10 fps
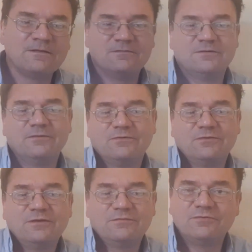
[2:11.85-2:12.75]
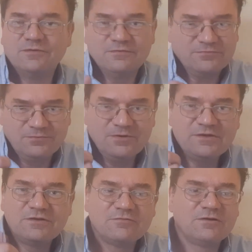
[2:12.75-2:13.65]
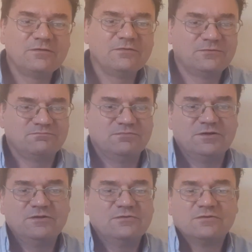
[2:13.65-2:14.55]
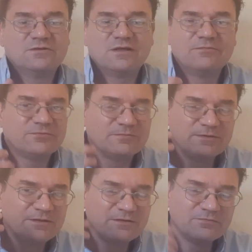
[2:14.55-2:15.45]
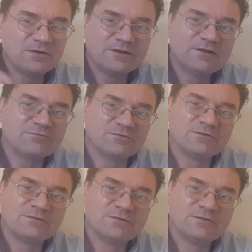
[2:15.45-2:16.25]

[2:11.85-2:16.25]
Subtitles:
No sin if you give 20 euros when you could comfortably give 100.